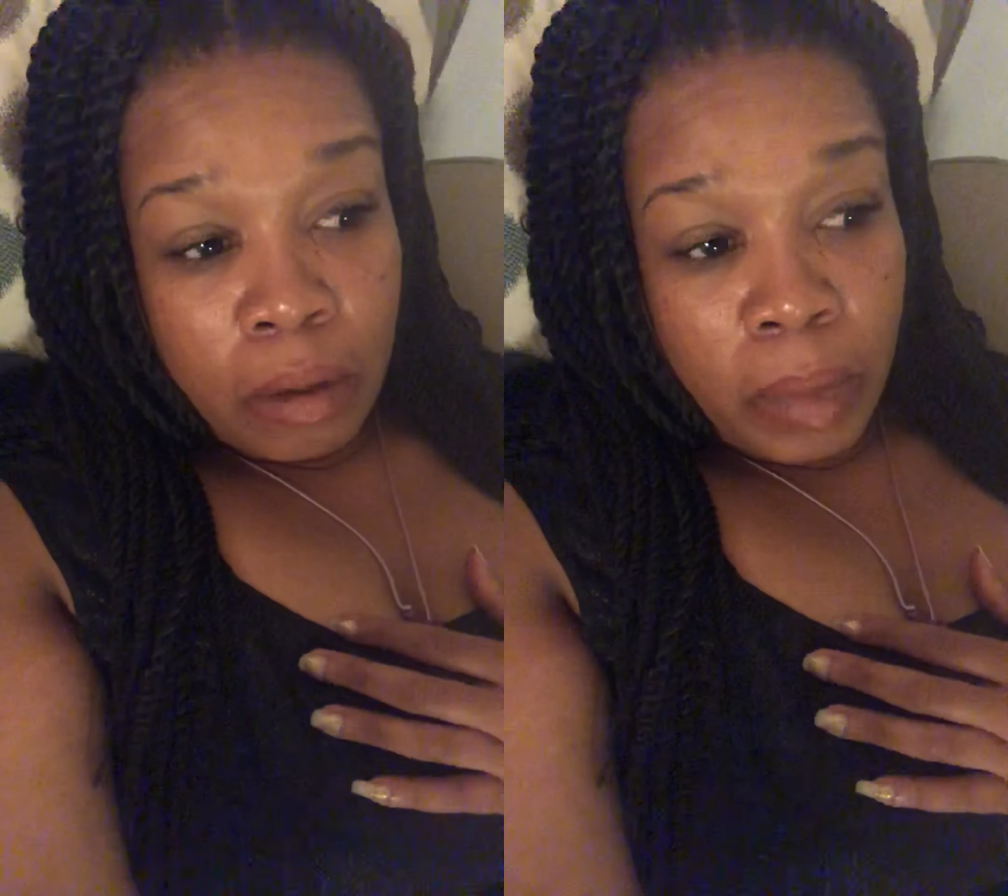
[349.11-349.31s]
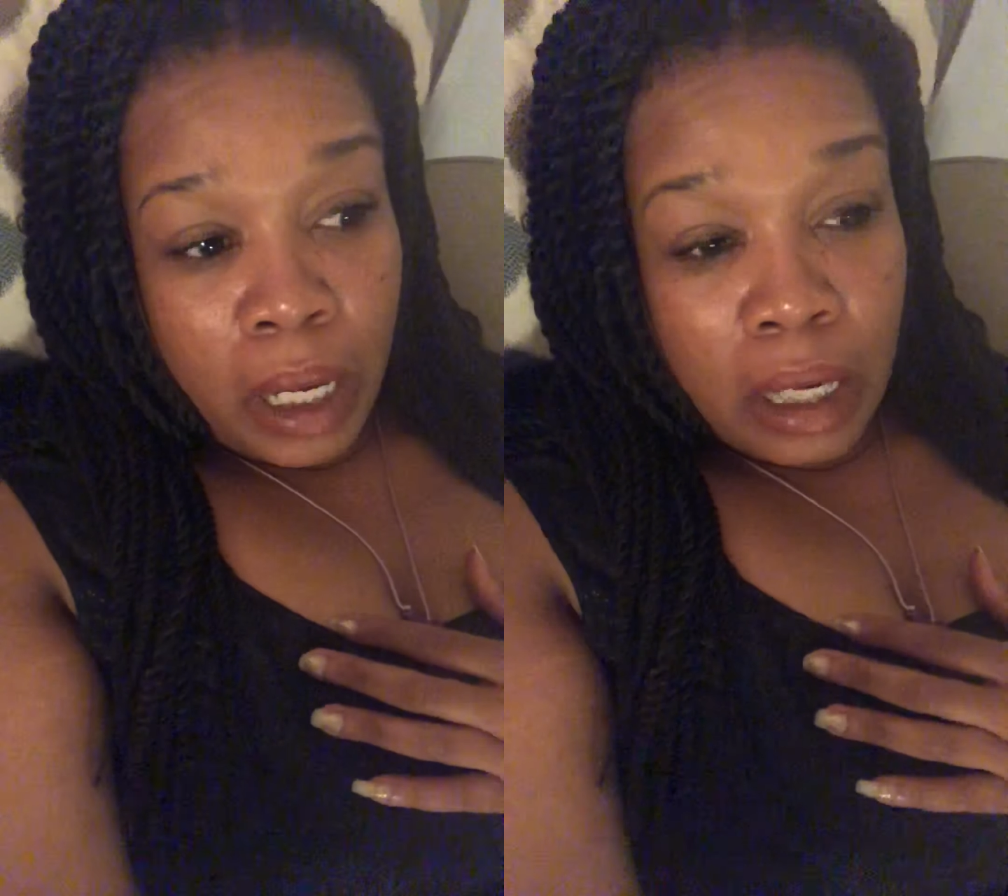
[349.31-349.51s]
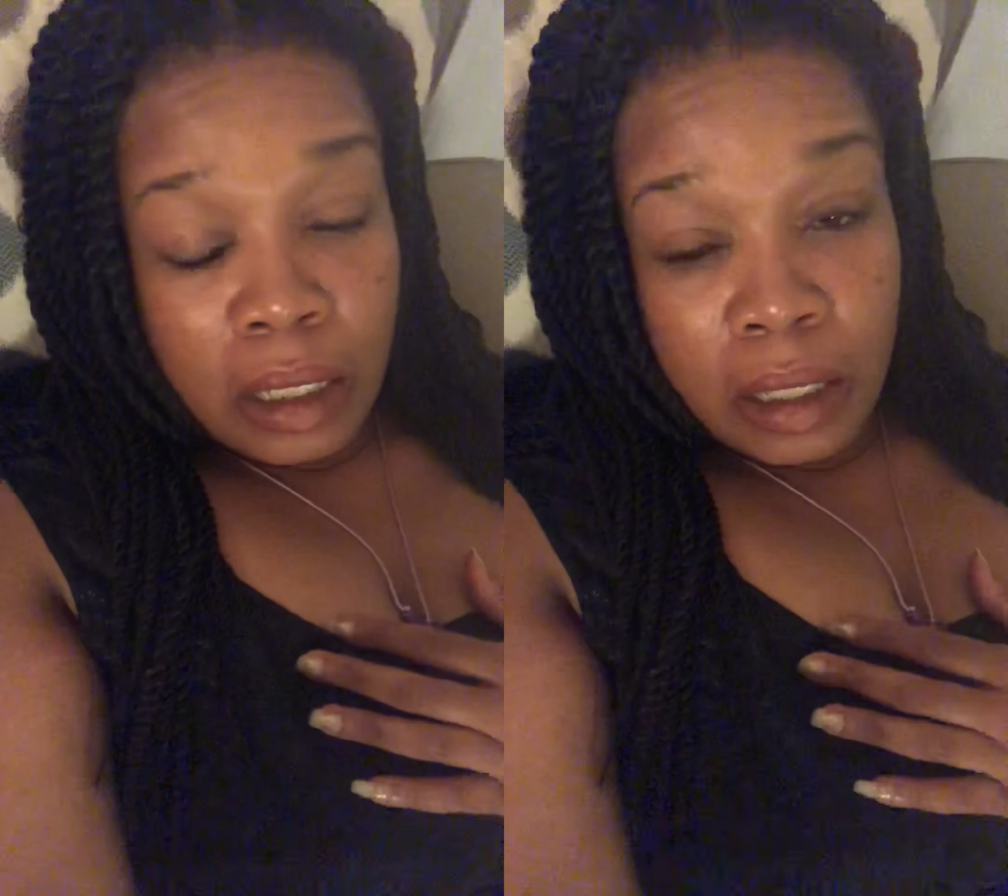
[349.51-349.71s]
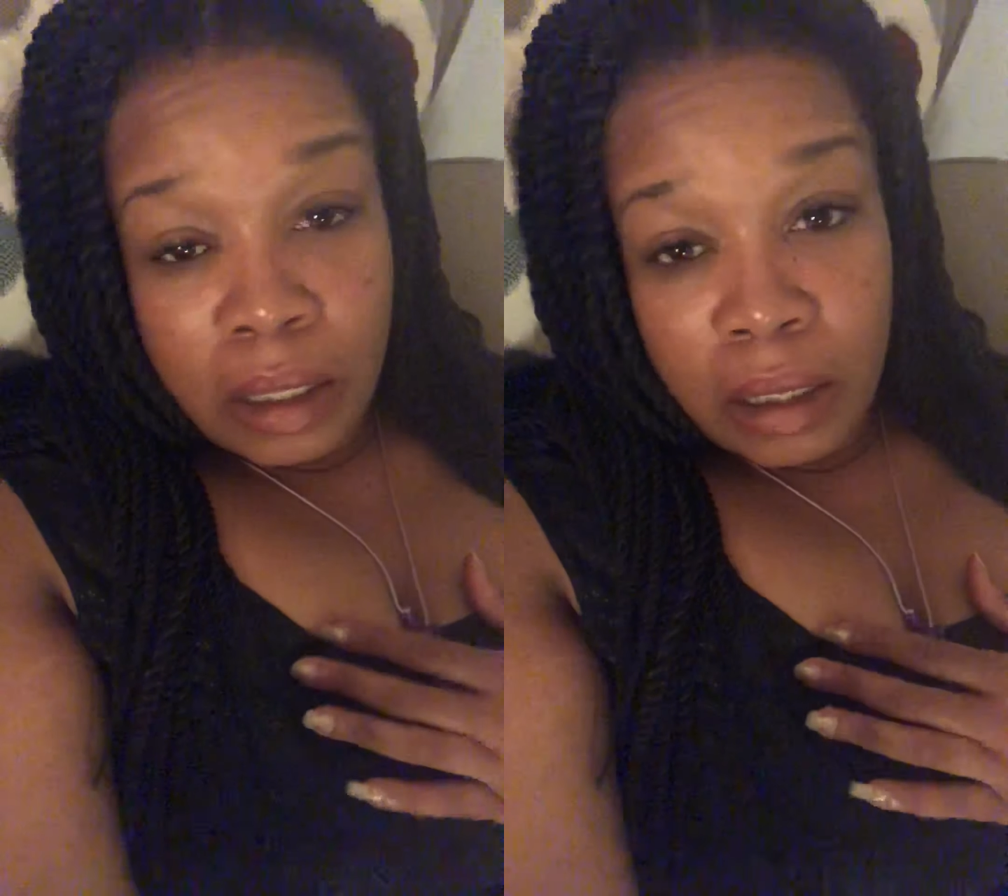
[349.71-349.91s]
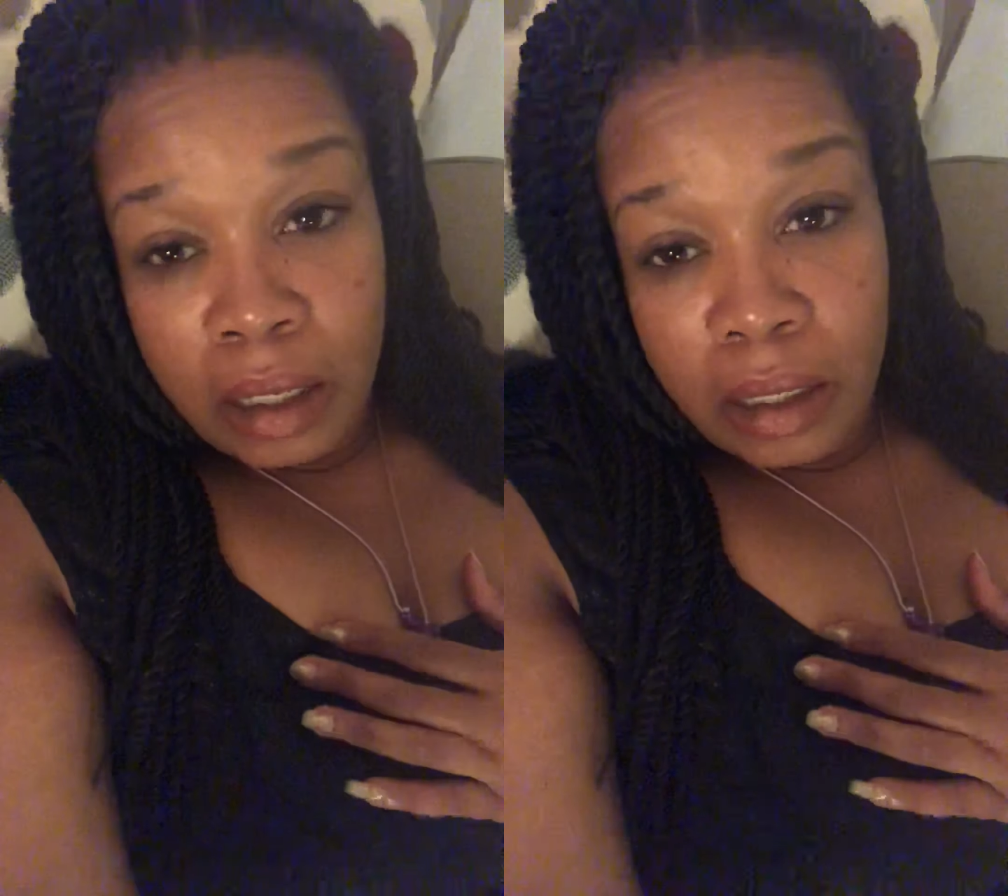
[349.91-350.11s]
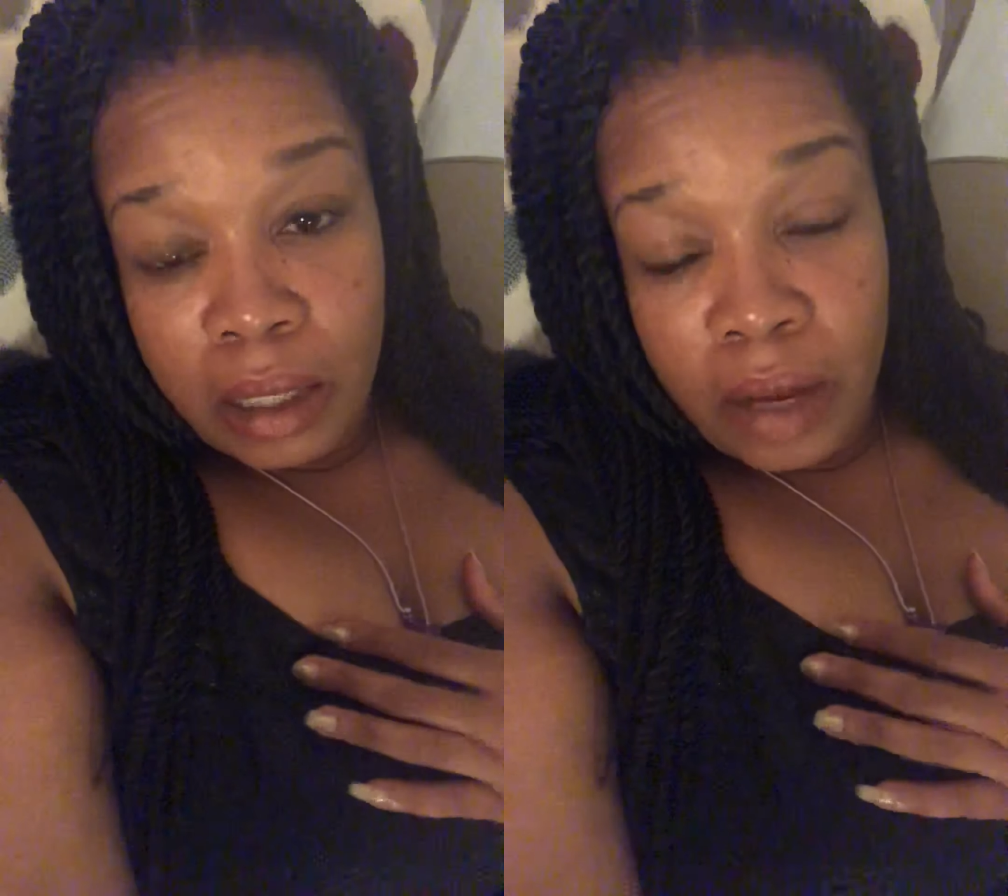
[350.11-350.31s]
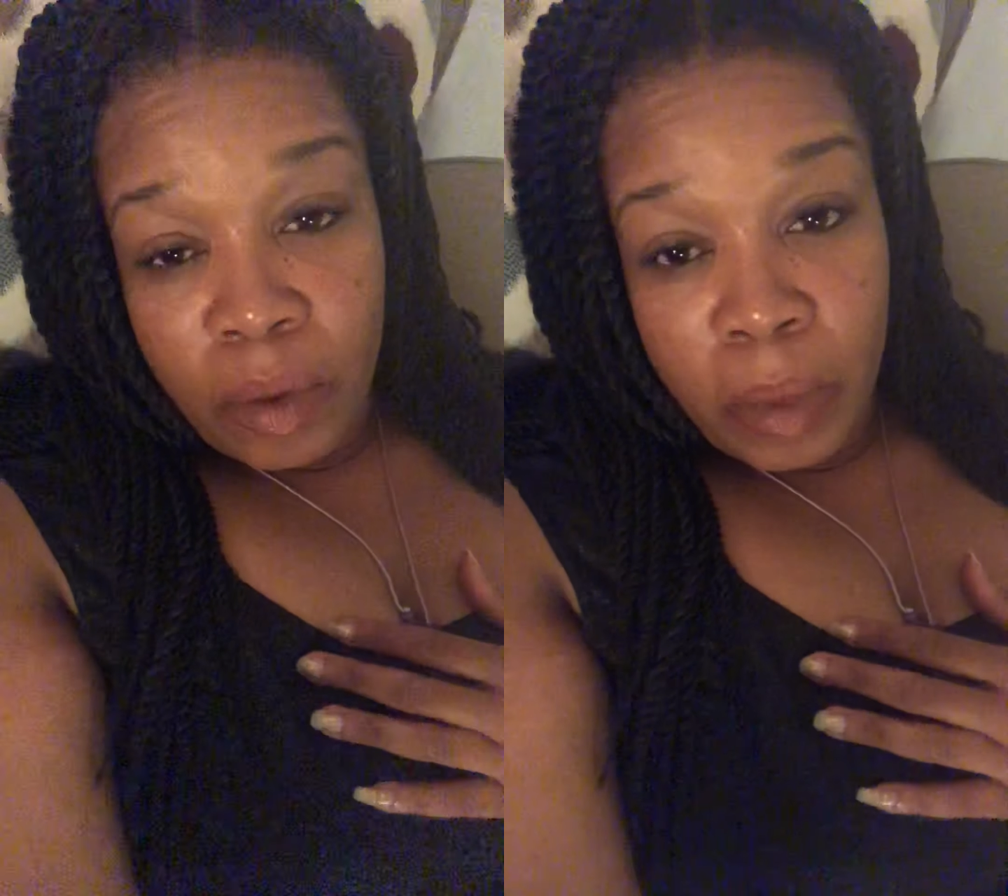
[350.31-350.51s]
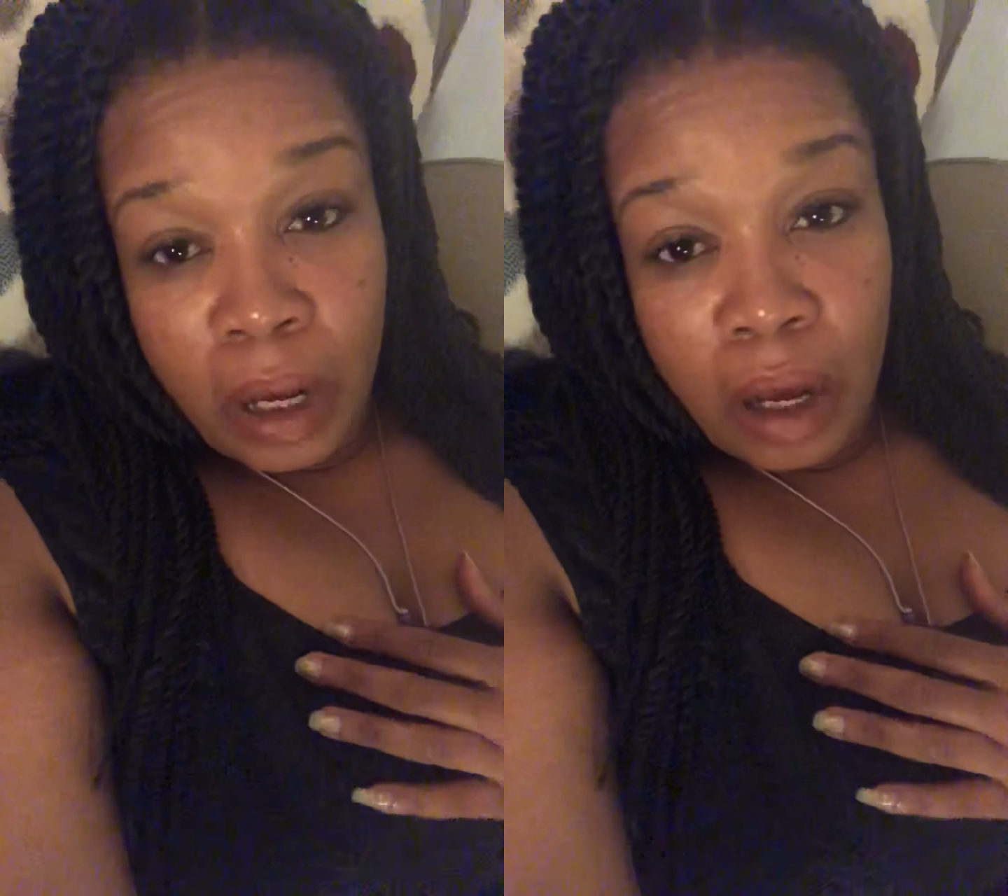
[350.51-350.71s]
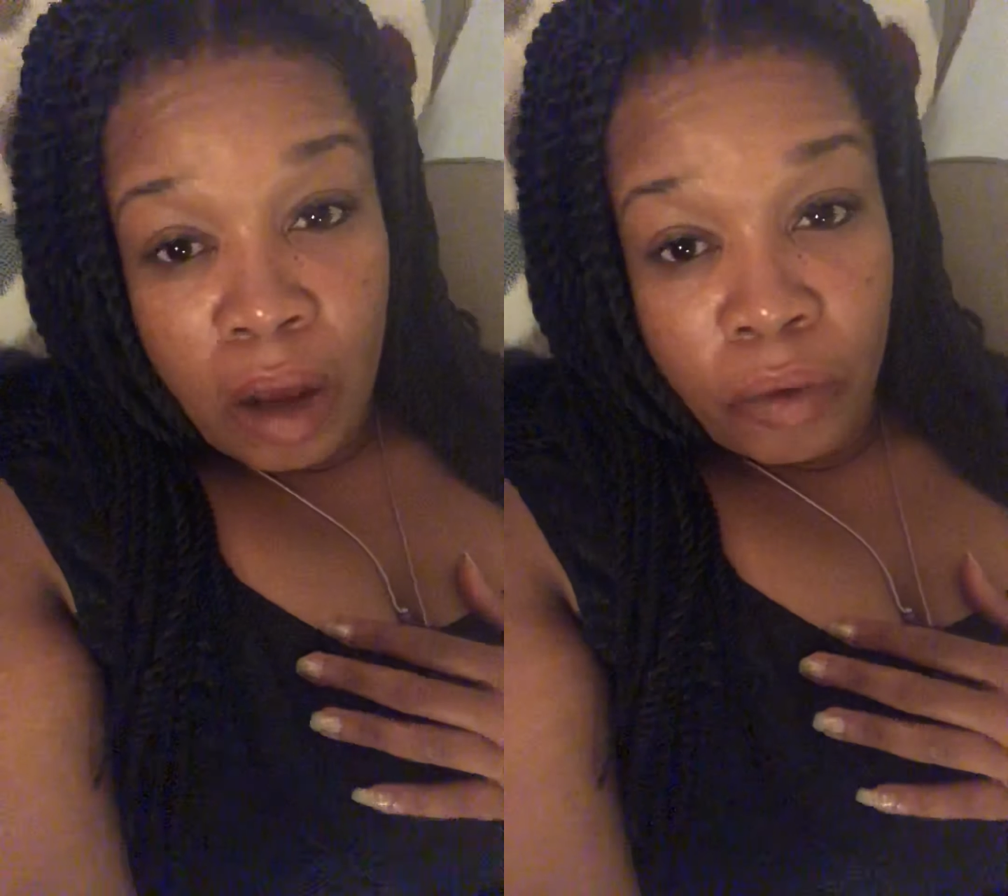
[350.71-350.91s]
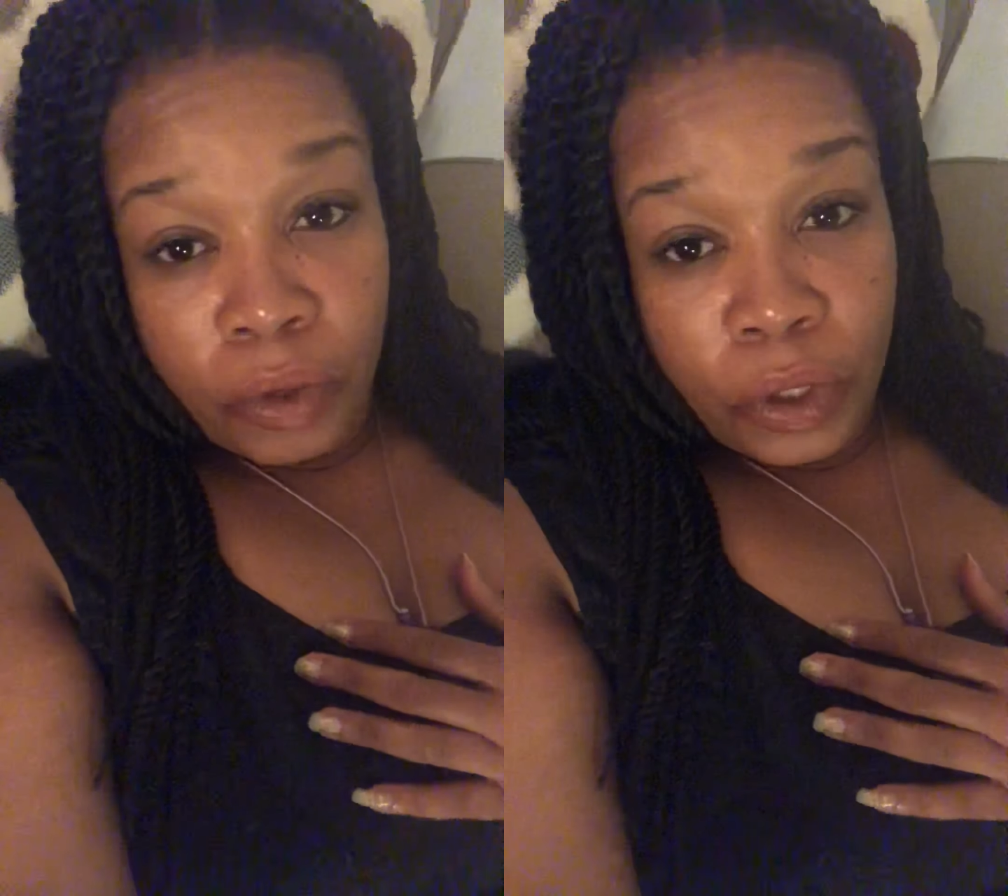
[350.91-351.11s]
because it's given me a
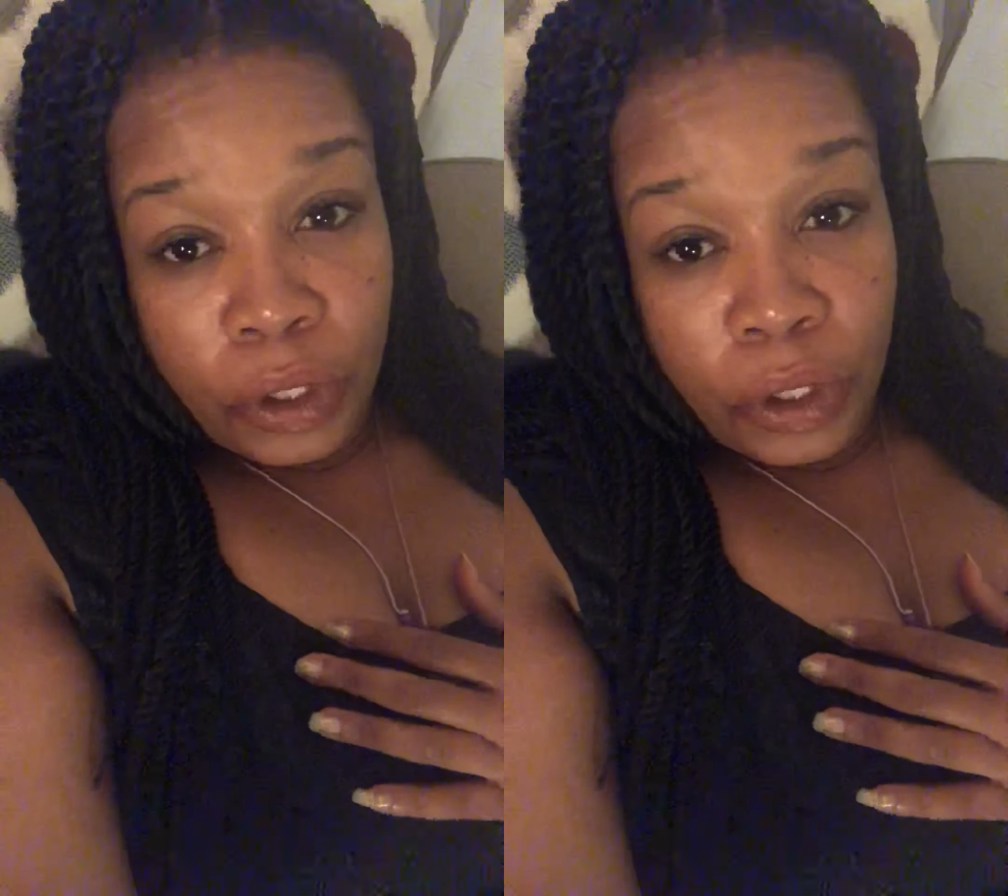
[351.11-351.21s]
comfort